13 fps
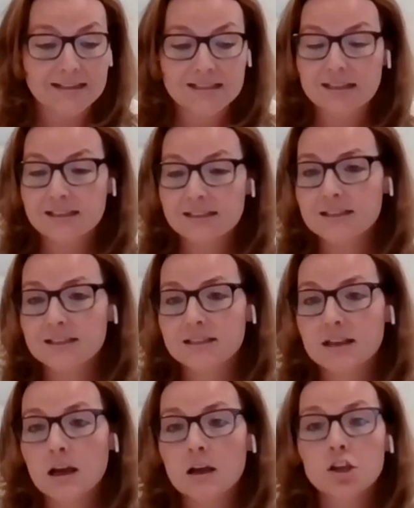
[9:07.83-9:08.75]

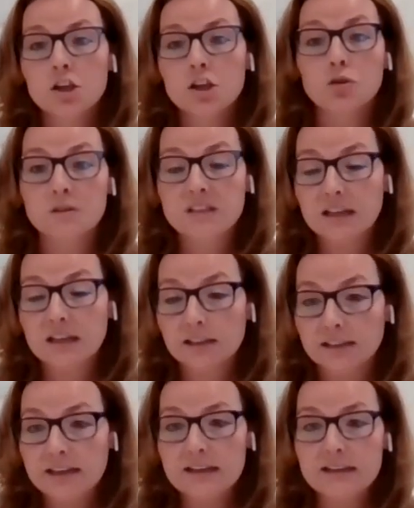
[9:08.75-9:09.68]
taxes,
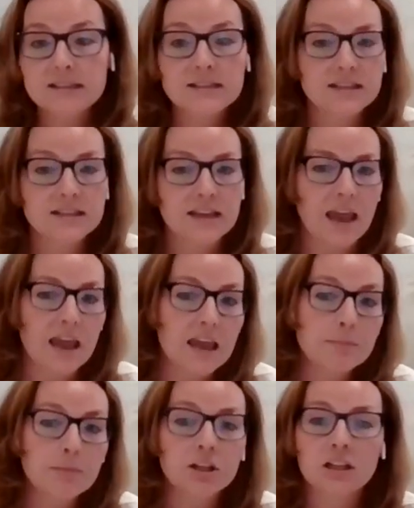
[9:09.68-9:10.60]
utilities,
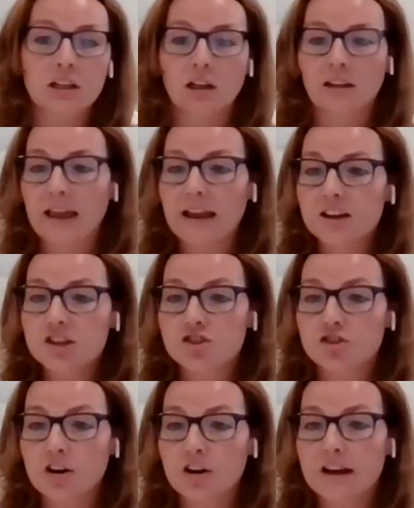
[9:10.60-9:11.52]
cable,
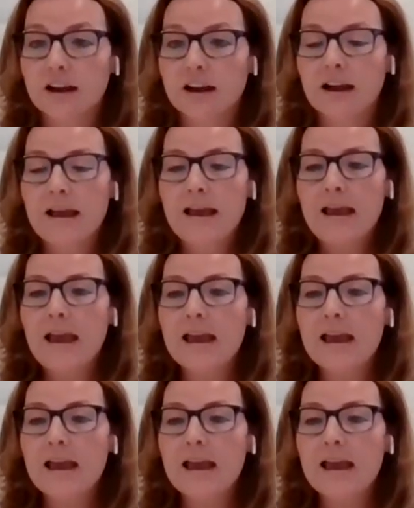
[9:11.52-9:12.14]
electric,